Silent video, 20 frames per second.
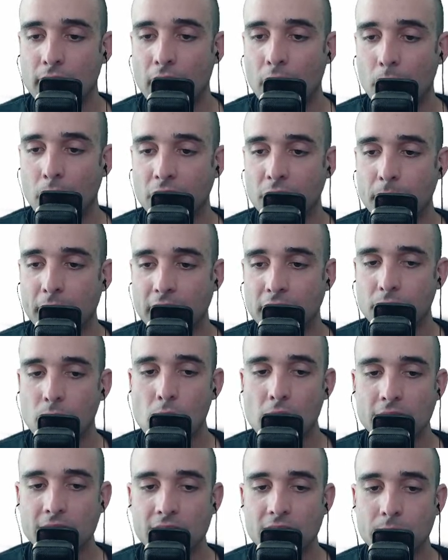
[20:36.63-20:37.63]
aerospace
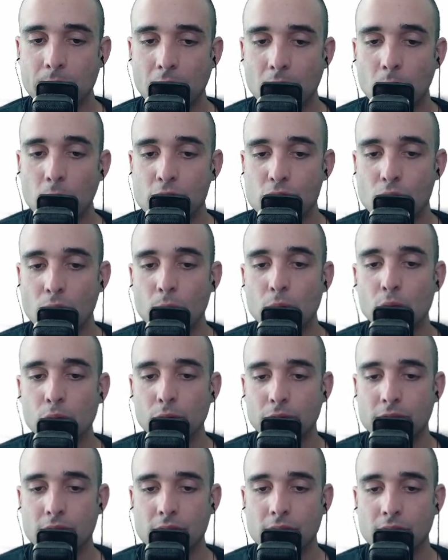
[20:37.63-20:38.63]
forces, but was
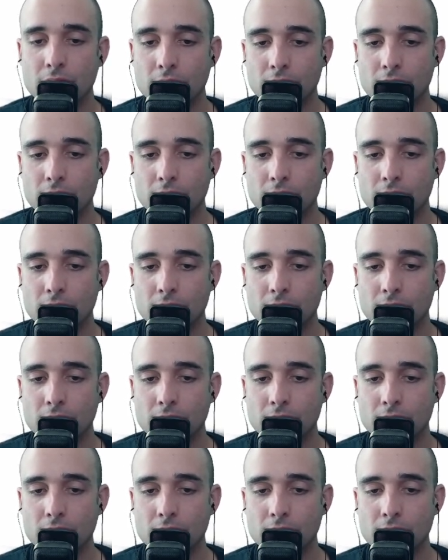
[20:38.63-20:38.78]
removed